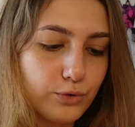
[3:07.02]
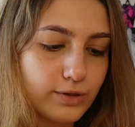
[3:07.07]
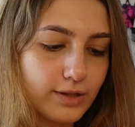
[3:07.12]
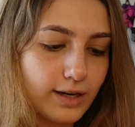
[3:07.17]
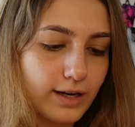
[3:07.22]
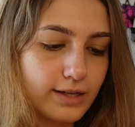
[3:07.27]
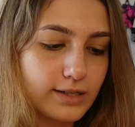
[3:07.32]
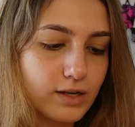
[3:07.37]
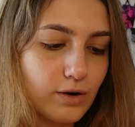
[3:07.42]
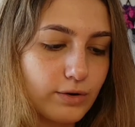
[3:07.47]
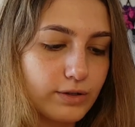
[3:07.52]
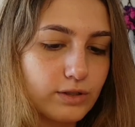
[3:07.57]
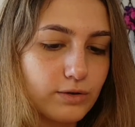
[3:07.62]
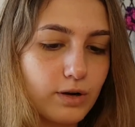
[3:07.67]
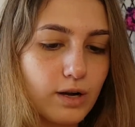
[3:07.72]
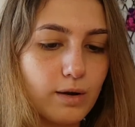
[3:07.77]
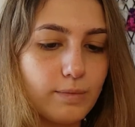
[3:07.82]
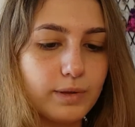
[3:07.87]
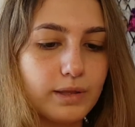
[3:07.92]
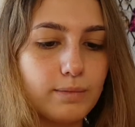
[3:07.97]
that is going to
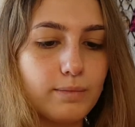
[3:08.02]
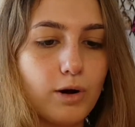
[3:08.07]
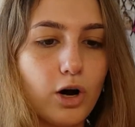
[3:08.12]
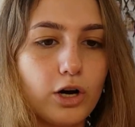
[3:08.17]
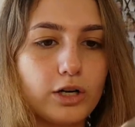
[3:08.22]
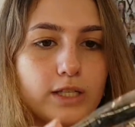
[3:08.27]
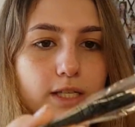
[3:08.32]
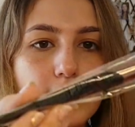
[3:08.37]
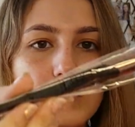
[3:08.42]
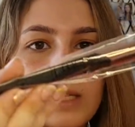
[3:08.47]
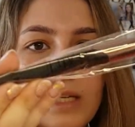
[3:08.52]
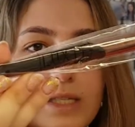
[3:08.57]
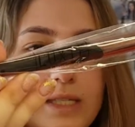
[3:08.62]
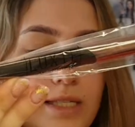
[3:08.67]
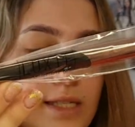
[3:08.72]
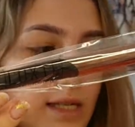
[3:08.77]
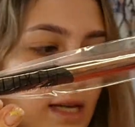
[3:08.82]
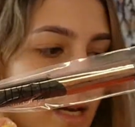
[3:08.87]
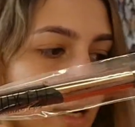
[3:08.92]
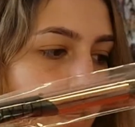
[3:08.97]
come in the box is
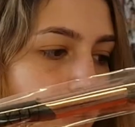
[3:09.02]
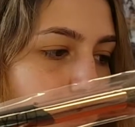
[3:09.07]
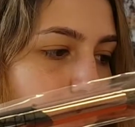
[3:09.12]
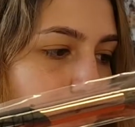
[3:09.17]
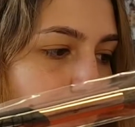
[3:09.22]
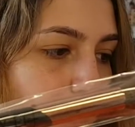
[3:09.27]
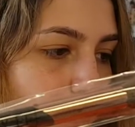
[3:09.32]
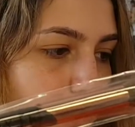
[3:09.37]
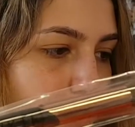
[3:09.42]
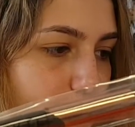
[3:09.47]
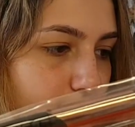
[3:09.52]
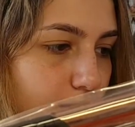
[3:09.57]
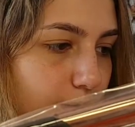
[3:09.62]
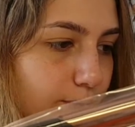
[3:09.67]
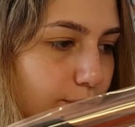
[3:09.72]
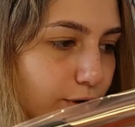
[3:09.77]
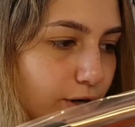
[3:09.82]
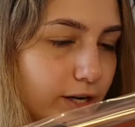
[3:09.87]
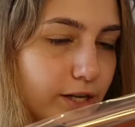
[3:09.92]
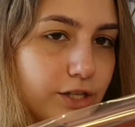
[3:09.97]
this Luxie
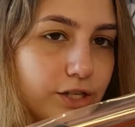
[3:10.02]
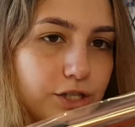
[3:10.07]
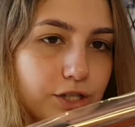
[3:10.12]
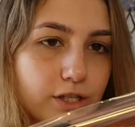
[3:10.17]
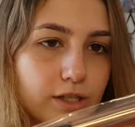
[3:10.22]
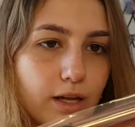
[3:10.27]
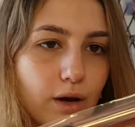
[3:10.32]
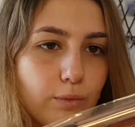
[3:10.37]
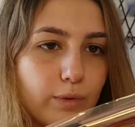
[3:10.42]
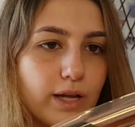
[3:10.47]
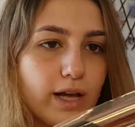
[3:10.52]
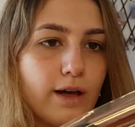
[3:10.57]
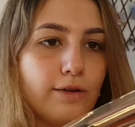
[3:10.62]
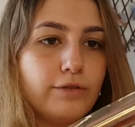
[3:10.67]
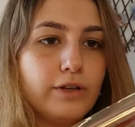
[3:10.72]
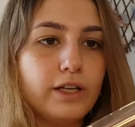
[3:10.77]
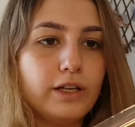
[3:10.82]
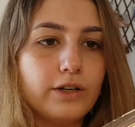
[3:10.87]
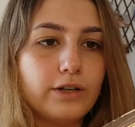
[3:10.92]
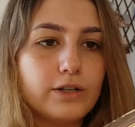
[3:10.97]
brush that we have
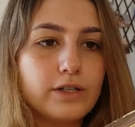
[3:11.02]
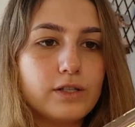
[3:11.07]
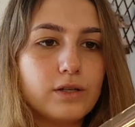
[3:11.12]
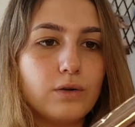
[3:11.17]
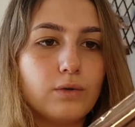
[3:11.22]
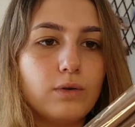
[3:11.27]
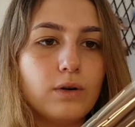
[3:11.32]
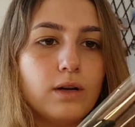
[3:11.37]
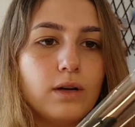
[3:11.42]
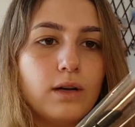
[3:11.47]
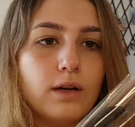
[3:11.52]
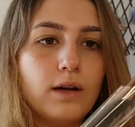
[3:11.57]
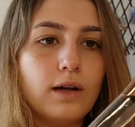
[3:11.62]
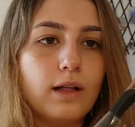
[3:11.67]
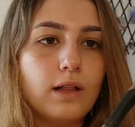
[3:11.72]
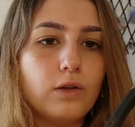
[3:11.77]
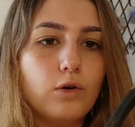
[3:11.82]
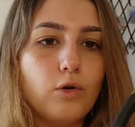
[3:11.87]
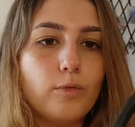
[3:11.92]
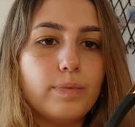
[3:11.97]
here. So
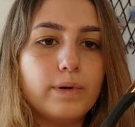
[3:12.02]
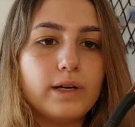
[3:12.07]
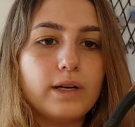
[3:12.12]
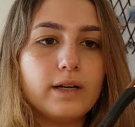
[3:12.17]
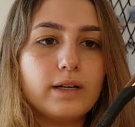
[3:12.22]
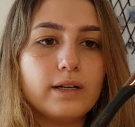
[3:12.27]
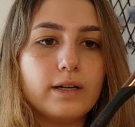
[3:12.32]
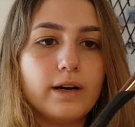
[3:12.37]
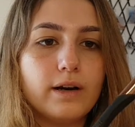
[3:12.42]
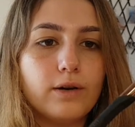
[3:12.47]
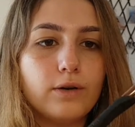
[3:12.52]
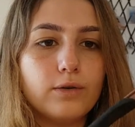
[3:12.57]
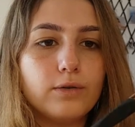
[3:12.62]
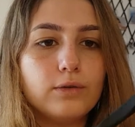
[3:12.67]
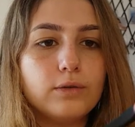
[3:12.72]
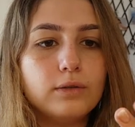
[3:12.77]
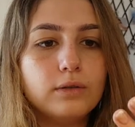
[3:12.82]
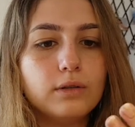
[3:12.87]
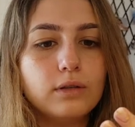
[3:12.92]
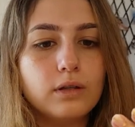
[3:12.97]
I'll open it now.
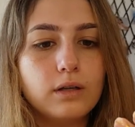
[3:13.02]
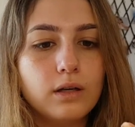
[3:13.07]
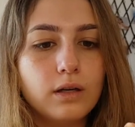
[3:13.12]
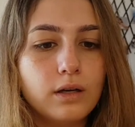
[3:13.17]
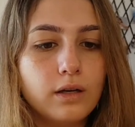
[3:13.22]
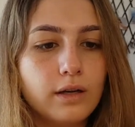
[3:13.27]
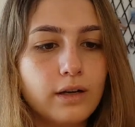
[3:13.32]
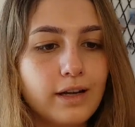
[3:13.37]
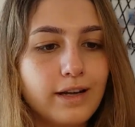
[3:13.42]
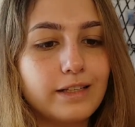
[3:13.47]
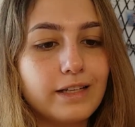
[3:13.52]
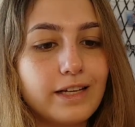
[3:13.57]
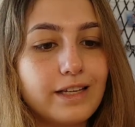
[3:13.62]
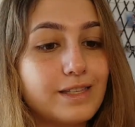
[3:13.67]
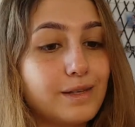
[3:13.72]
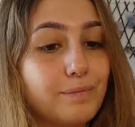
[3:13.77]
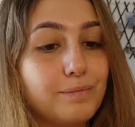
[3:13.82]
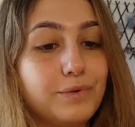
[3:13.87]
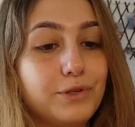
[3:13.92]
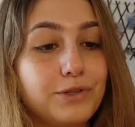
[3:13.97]
It's
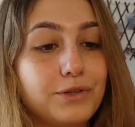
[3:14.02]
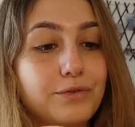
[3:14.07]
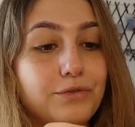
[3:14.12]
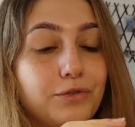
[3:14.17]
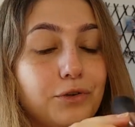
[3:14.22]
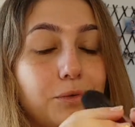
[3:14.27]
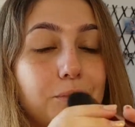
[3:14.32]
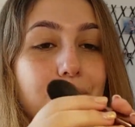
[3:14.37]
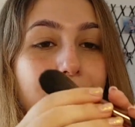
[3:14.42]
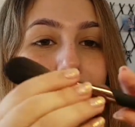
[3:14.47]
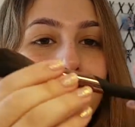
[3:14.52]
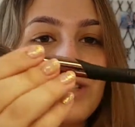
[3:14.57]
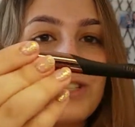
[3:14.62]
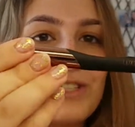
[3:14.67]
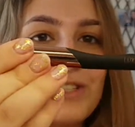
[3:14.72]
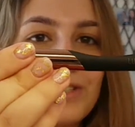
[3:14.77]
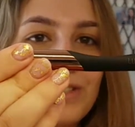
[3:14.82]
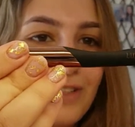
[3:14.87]
a beautiful brush.